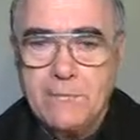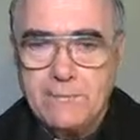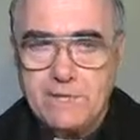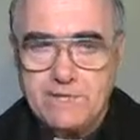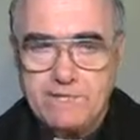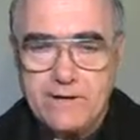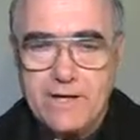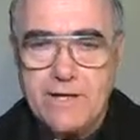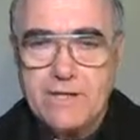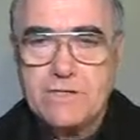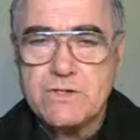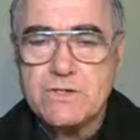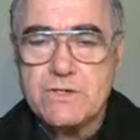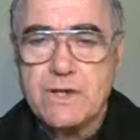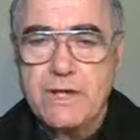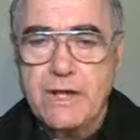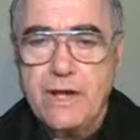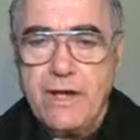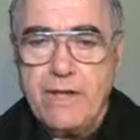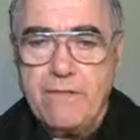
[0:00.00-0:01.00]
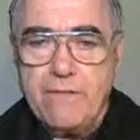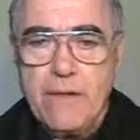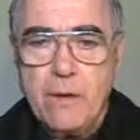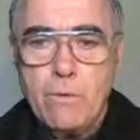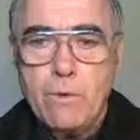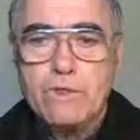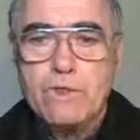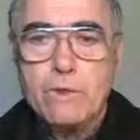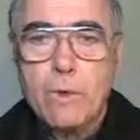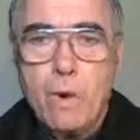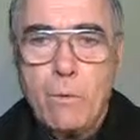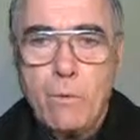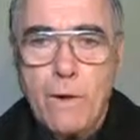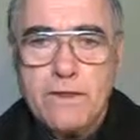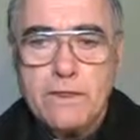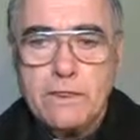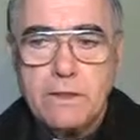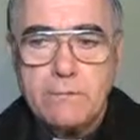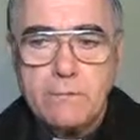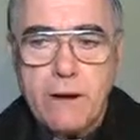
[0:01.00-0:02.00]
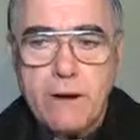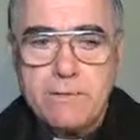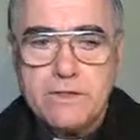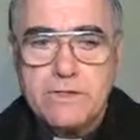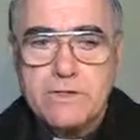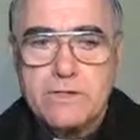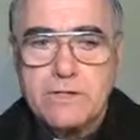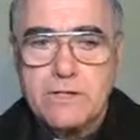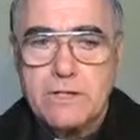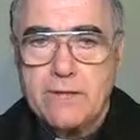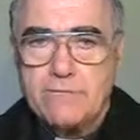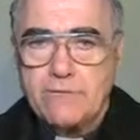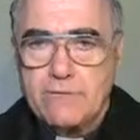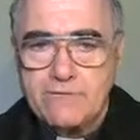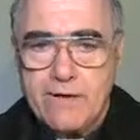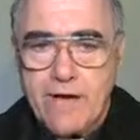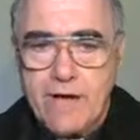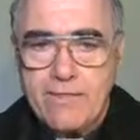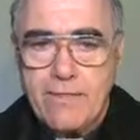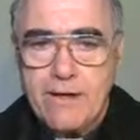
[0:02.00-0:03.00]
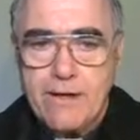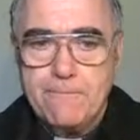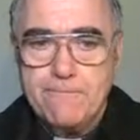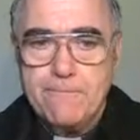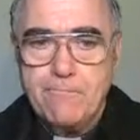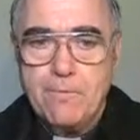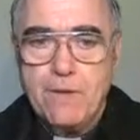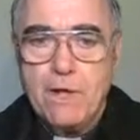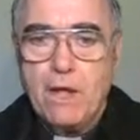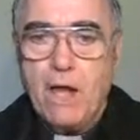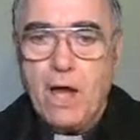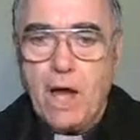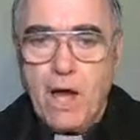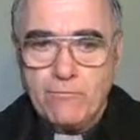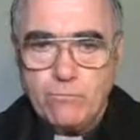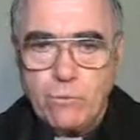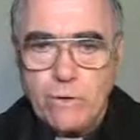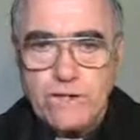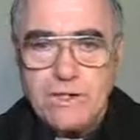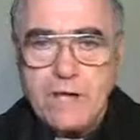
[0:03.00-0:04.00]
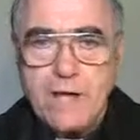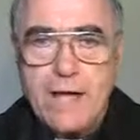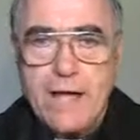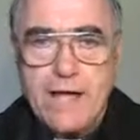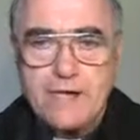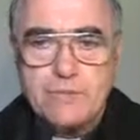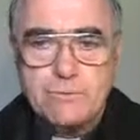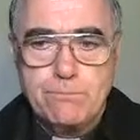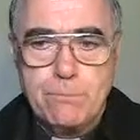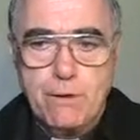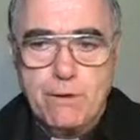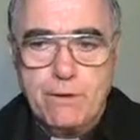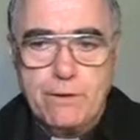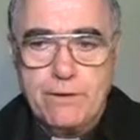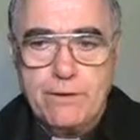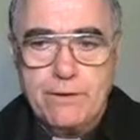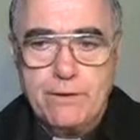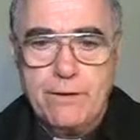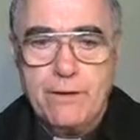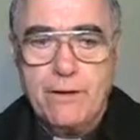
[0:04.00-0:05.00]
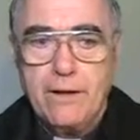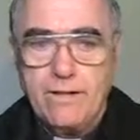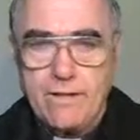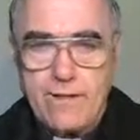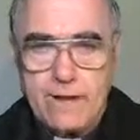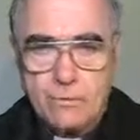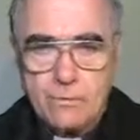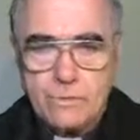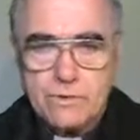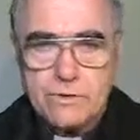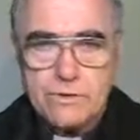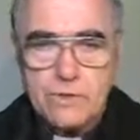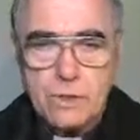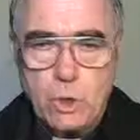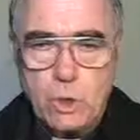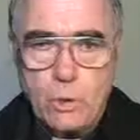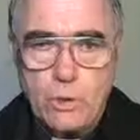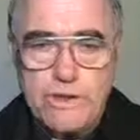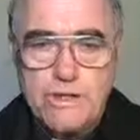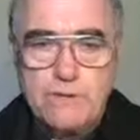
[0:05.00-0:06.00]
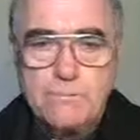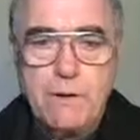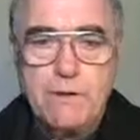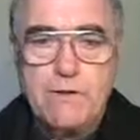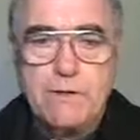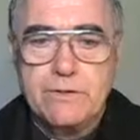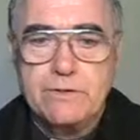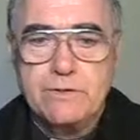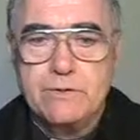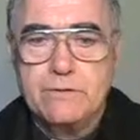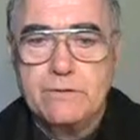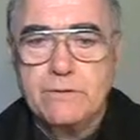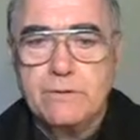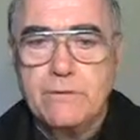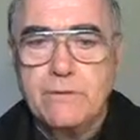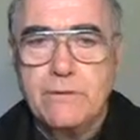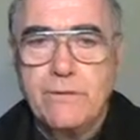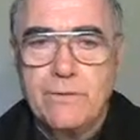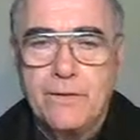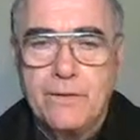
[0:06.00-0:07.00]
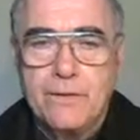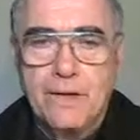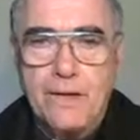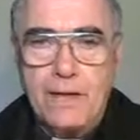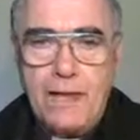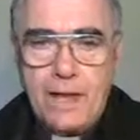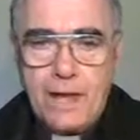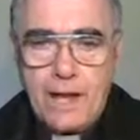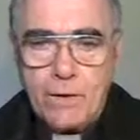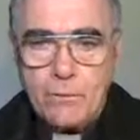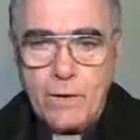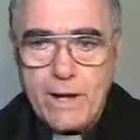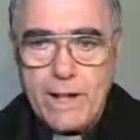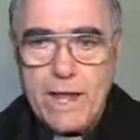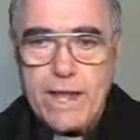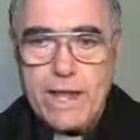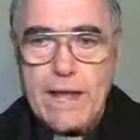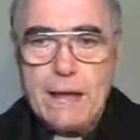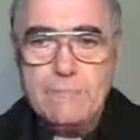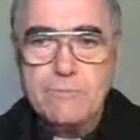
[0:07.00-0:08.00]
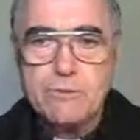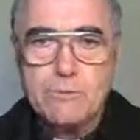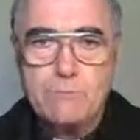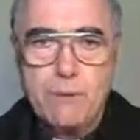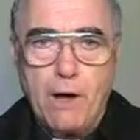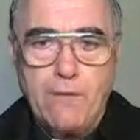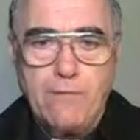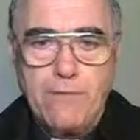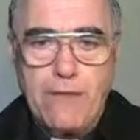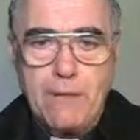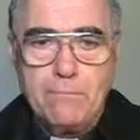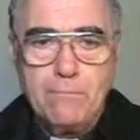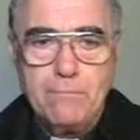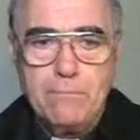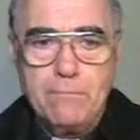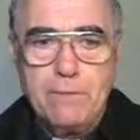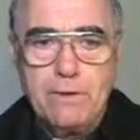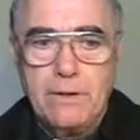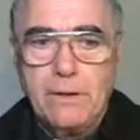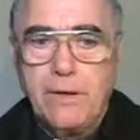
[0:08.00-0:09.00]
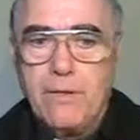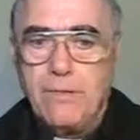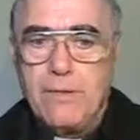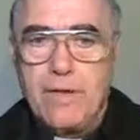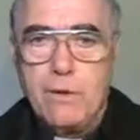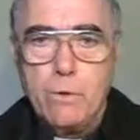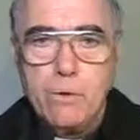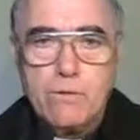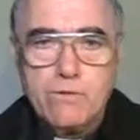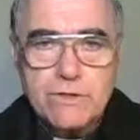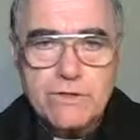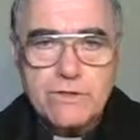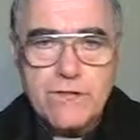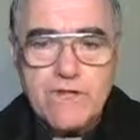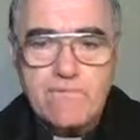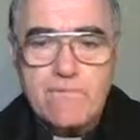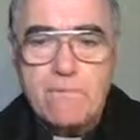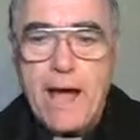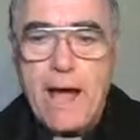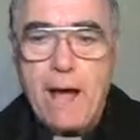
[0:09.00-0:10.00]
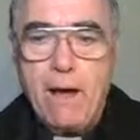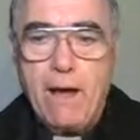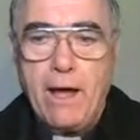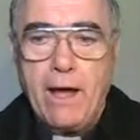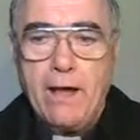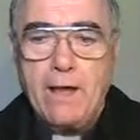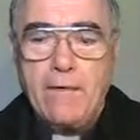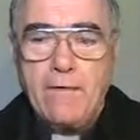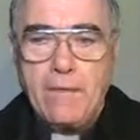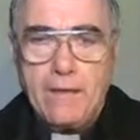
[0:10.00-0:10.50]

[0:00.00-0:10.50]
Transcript: But first, they were to await the promise of the Father, of which he had spoken. That was the Holy Spirit. And when he comes upon them, they would receive power.